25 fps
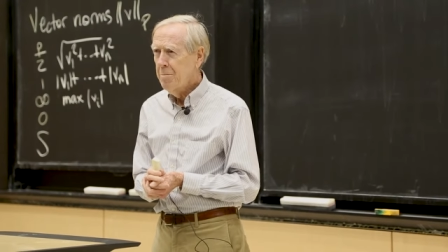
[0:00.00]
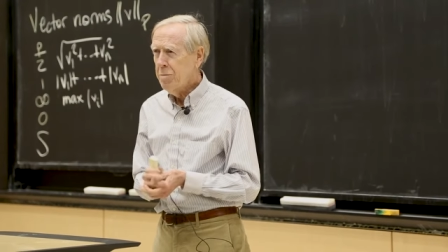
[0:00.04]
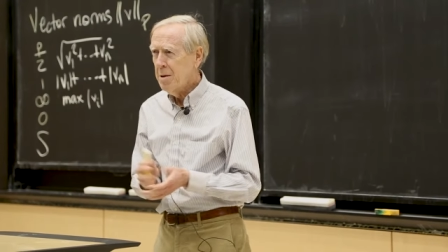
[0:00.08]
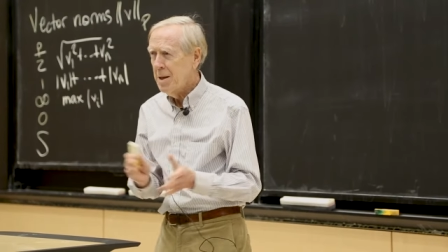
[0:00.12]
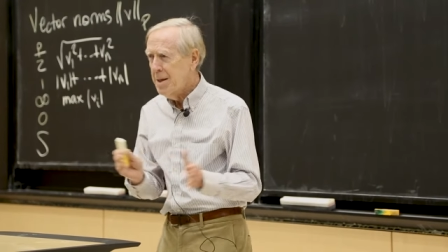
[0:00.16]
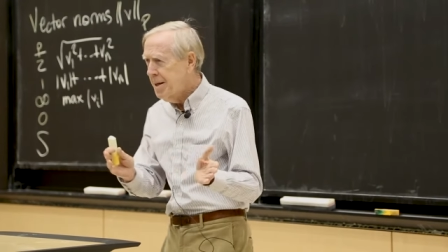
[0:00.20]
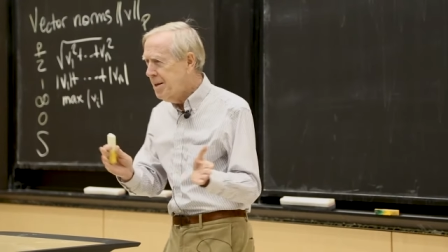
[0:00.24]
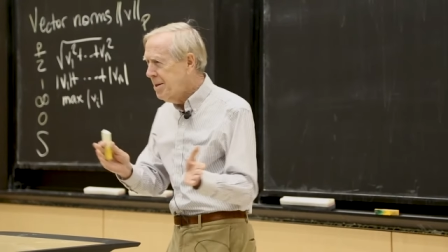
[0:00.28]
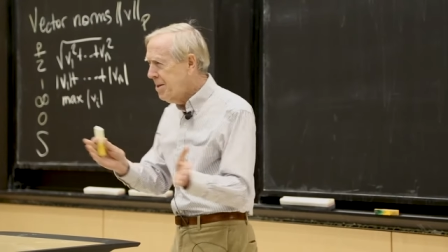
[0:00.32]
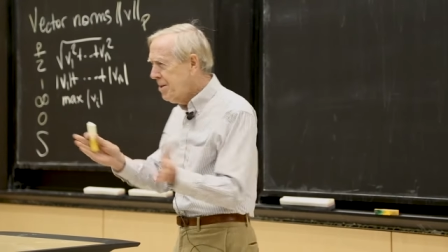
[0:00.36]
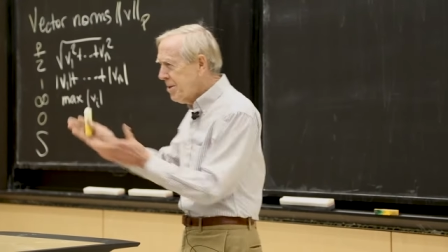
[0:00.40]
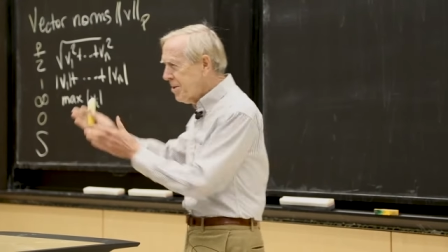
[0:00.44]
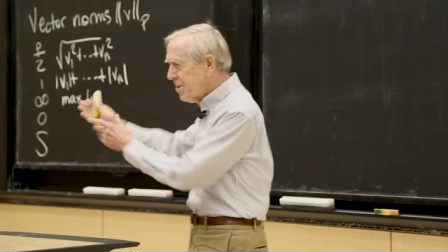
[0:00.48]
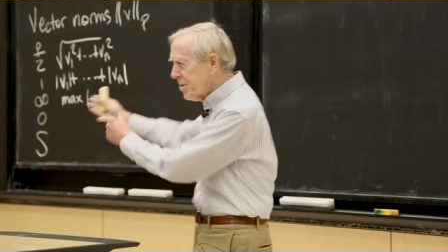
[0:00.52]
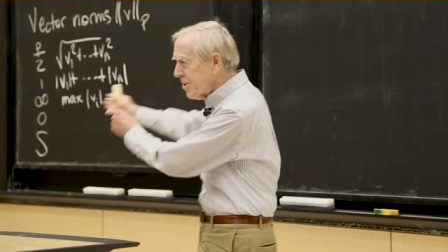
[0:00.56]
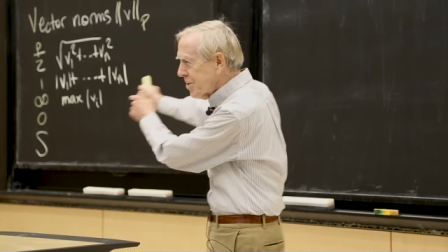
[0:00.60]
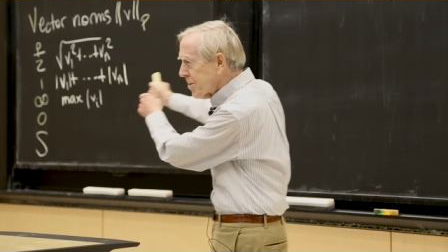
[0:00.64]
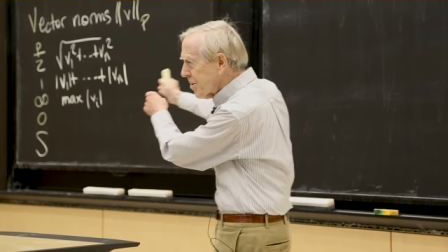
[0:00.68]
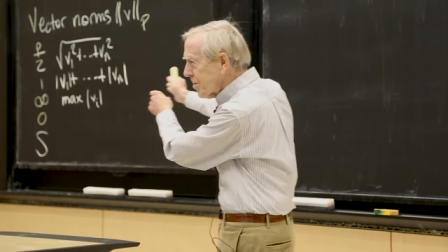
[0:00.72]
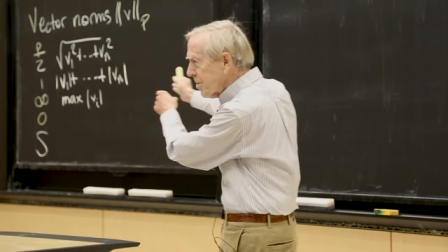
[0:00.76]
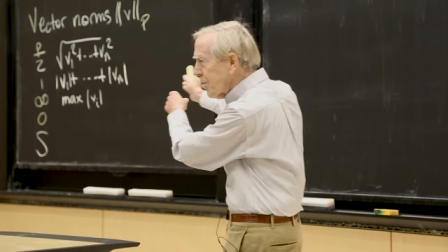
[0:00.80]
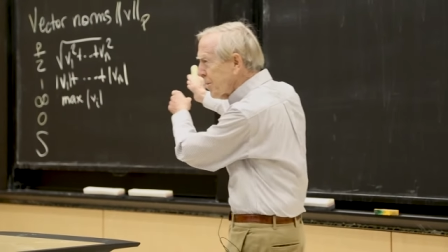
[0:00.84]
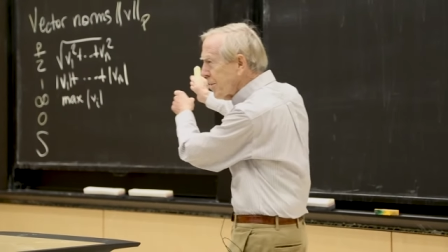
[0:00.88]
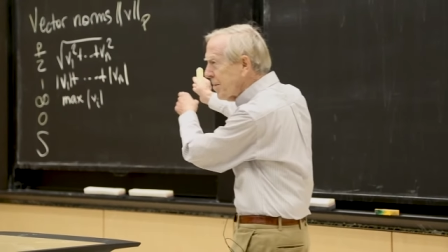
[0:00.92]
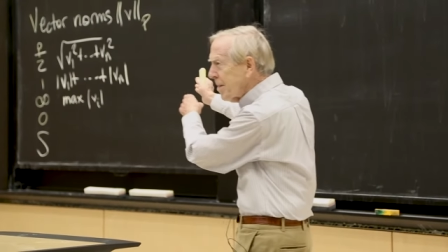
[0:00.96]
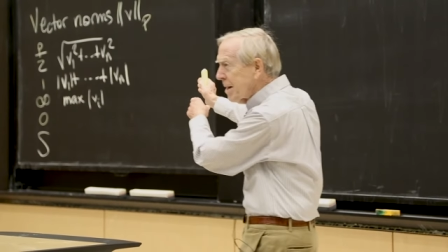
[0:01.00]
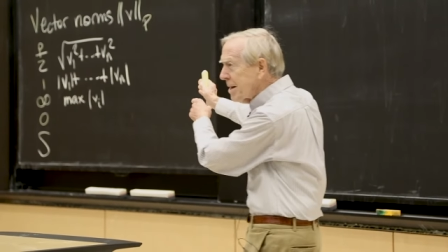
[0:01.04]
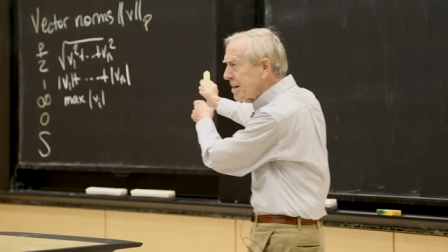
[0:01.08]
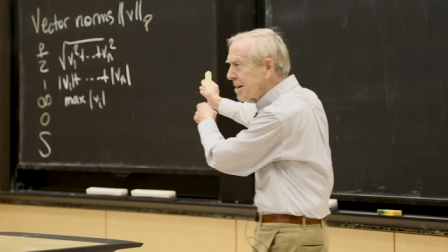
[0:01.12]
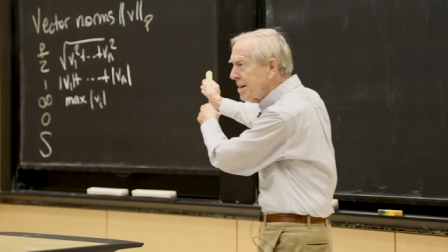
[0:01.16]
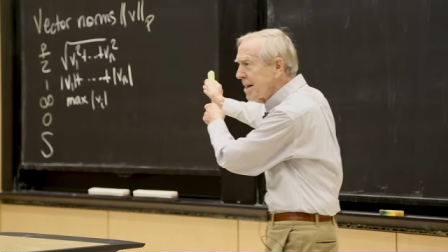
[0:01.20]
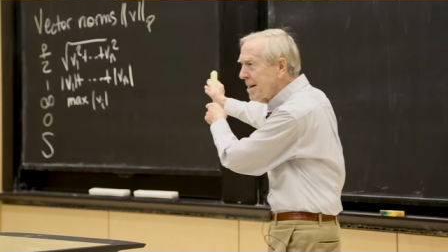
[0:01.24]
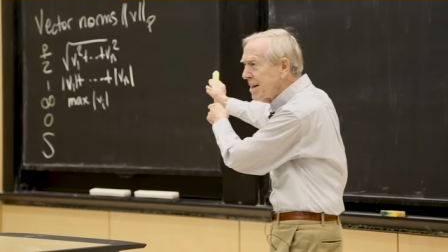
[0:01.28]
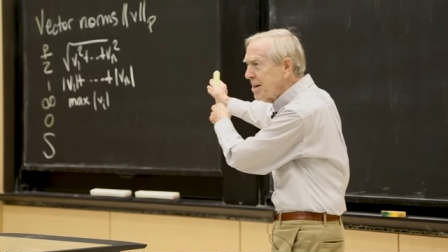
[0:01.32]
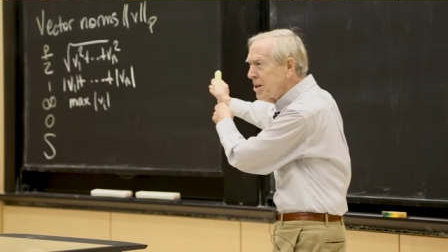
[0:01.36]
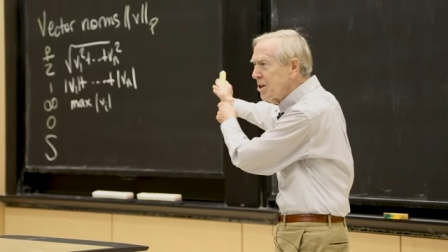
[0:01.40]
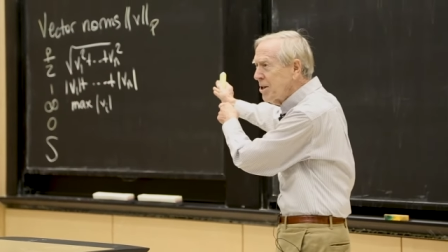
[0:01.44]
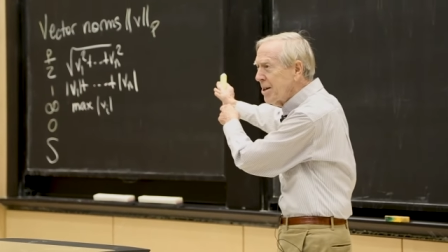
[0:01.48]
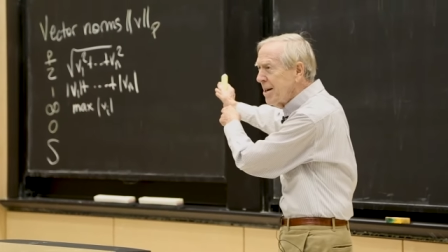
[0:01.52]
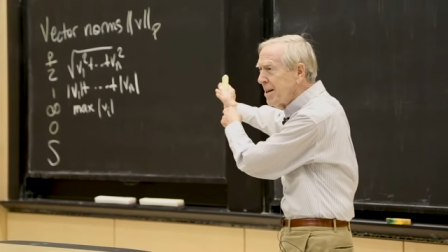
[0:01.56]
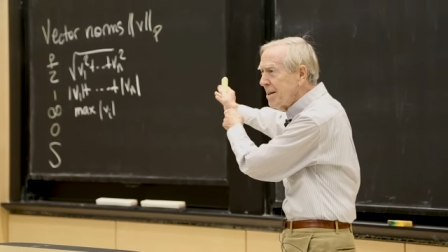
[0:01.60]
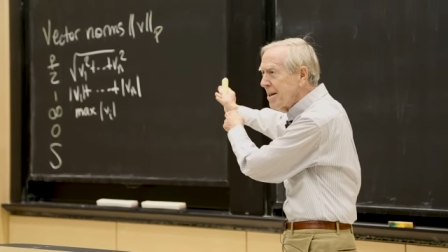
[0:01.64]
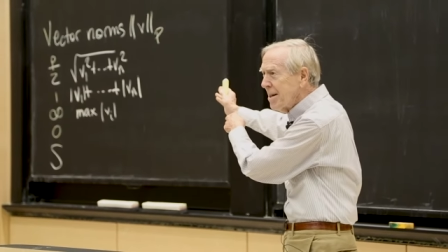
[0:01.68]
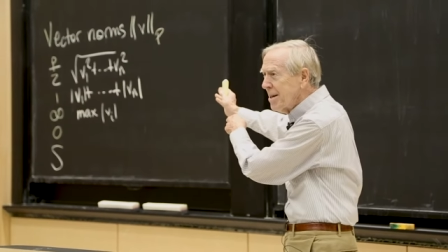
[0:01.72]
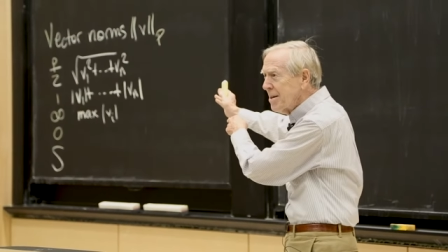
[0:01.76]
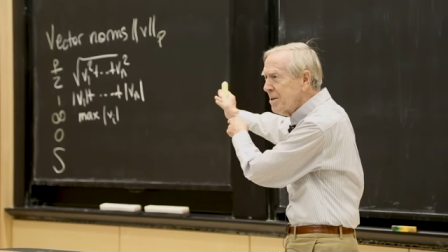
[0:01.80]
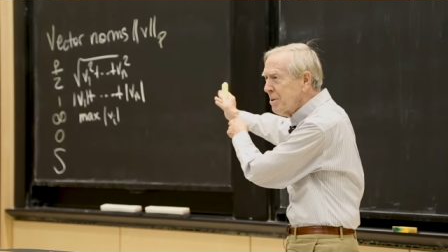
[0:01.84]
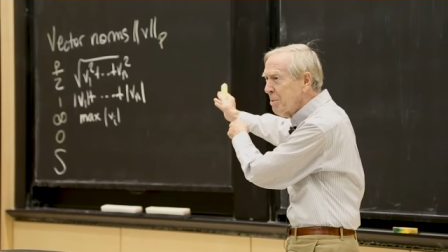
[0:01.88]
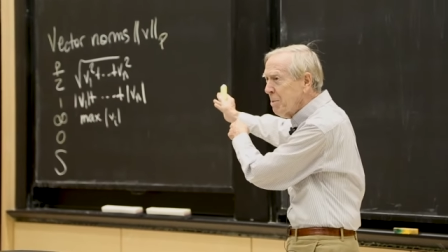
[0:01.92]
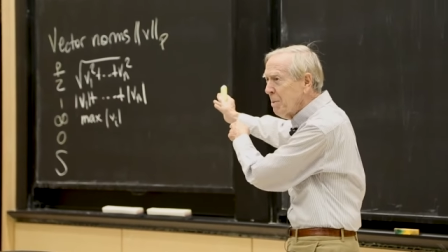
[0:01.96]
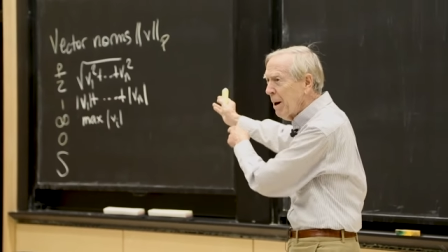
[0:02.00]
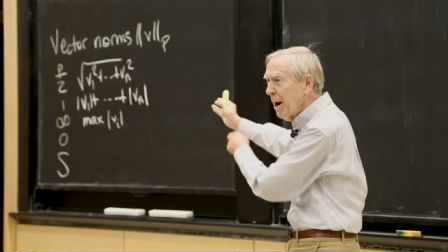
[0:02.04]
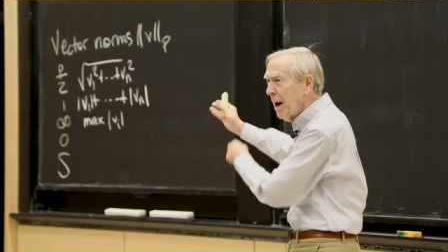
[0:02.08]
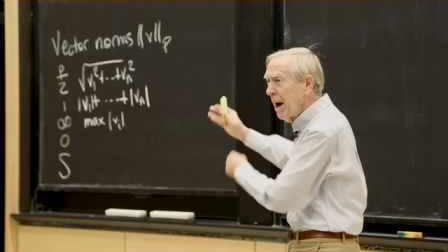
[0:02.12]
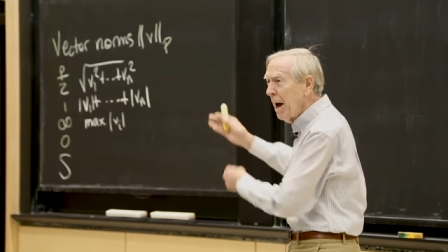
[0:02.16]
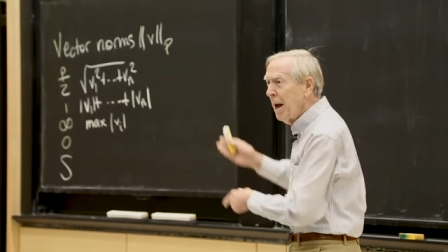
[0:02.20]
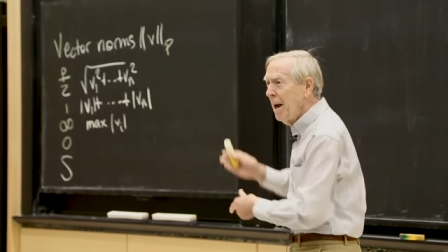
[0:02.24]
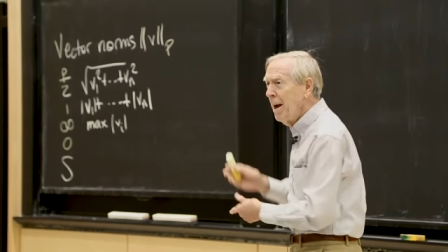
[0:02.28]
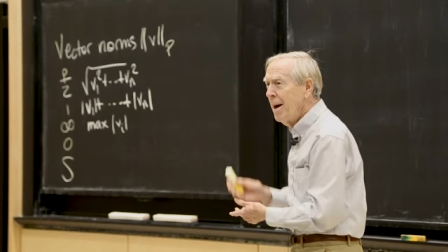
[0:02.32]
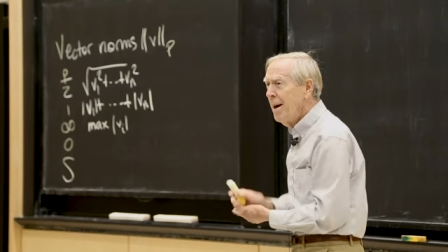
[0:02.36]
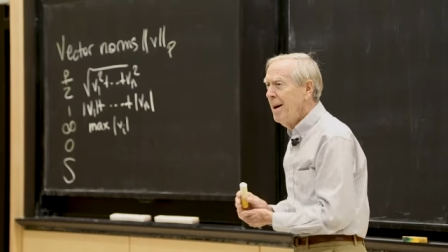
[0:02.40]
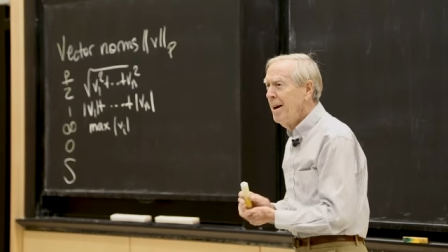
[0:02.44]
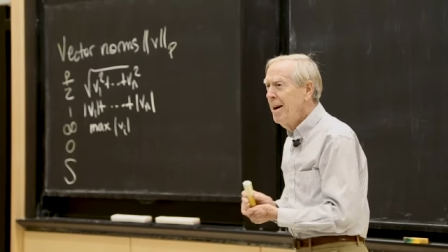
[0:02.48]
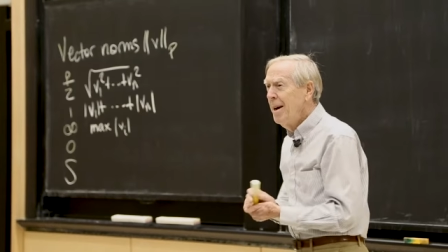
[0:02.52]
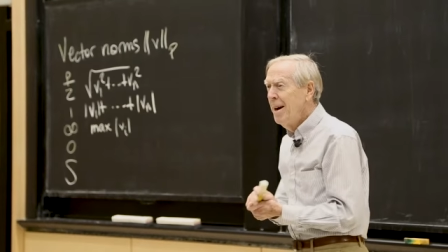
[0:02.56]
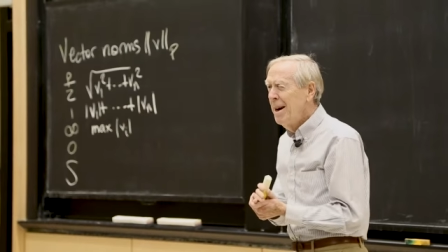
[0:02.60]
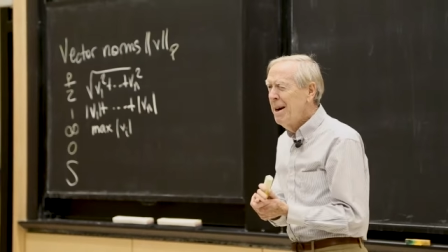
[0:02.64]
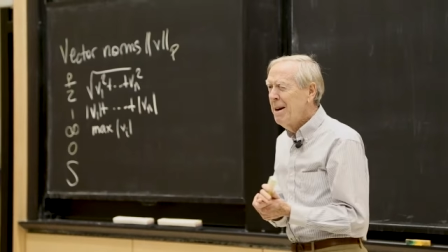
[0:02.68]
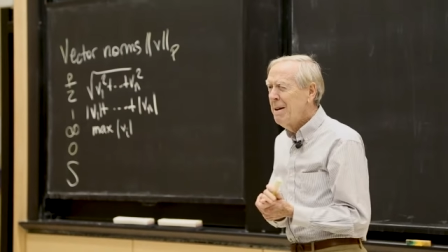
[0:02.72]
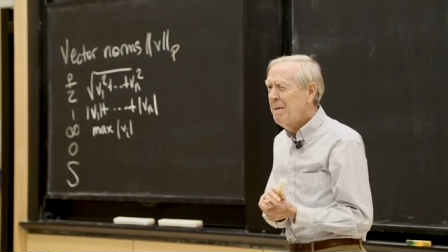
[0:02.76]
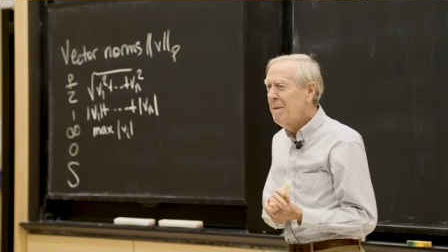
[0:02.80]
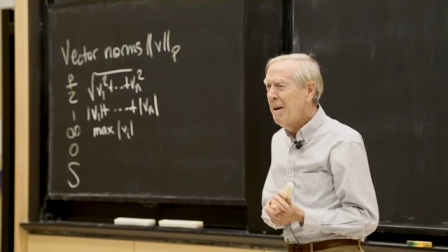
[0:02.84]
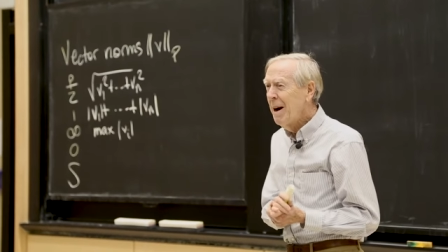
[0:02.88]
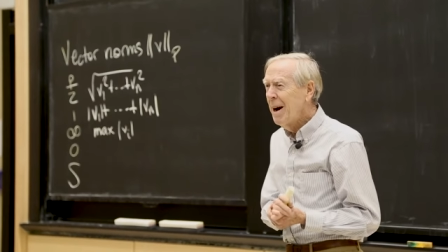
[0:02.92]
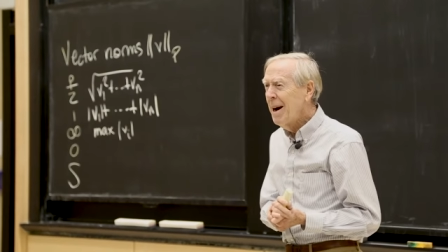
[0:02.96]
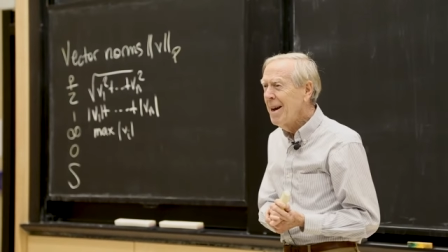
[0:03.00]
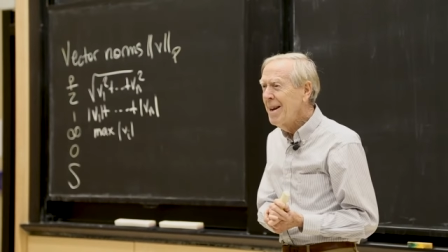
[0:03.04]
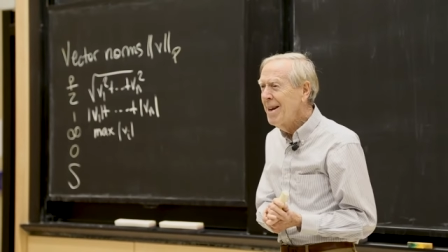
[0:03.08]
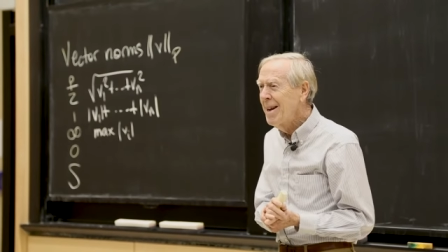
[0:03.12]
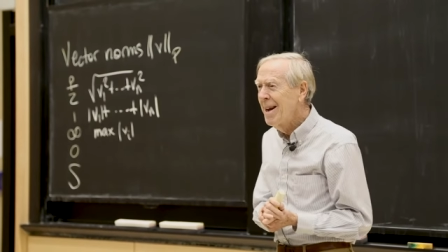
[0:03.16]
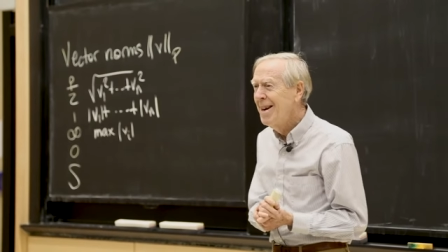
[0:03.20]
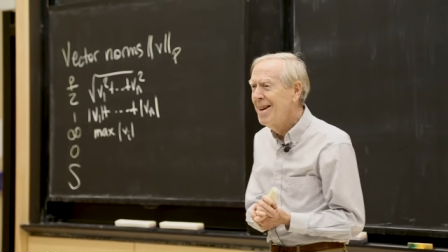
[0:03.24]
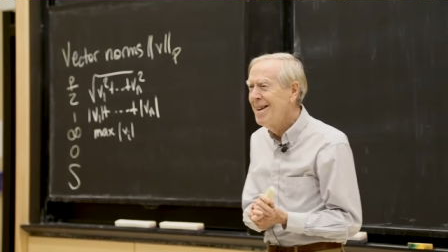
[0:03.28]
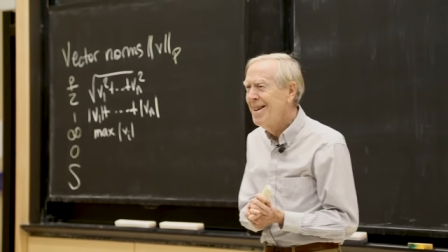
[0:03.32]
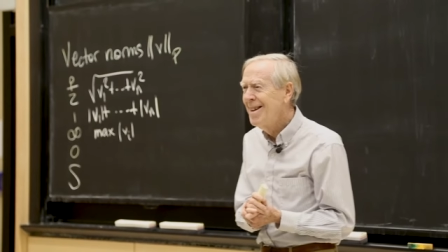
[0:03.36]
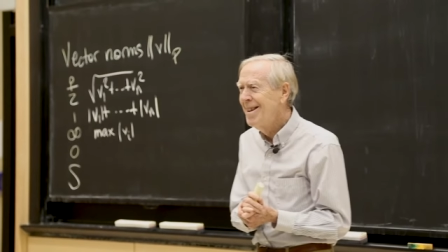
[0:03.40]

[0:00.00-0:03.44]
Please turn attention this way, right?